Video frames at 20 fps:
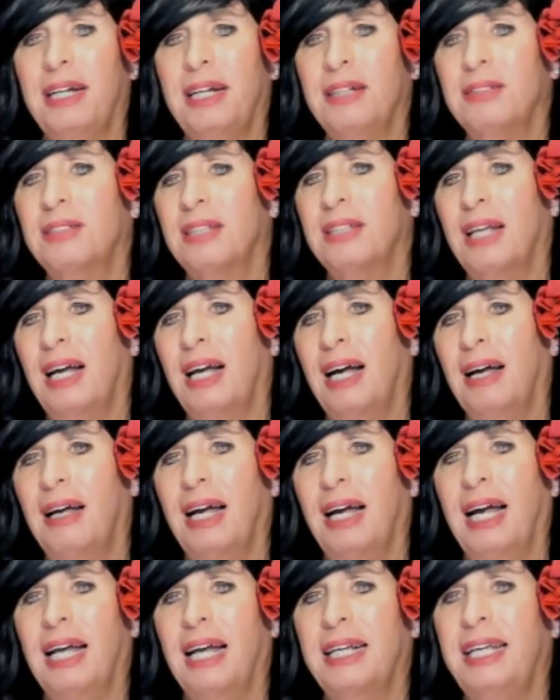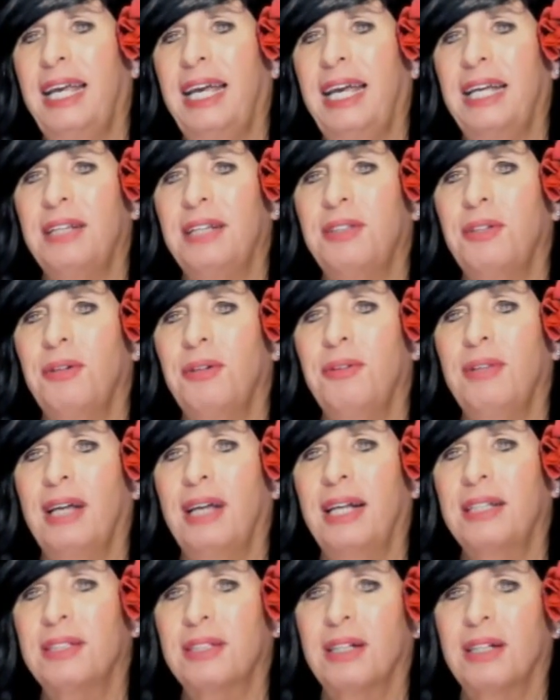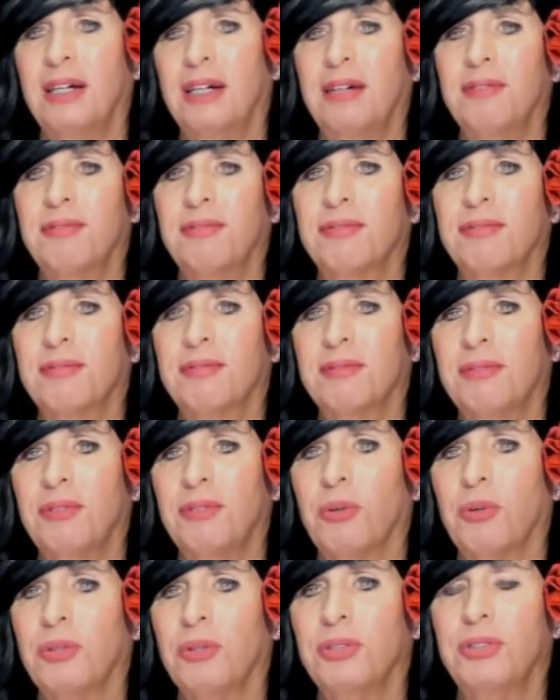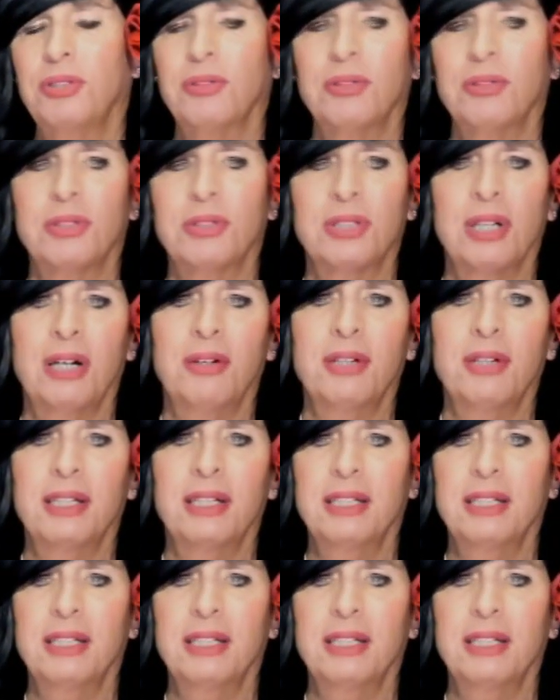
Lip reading: I can't do that stuff, North Shore towing.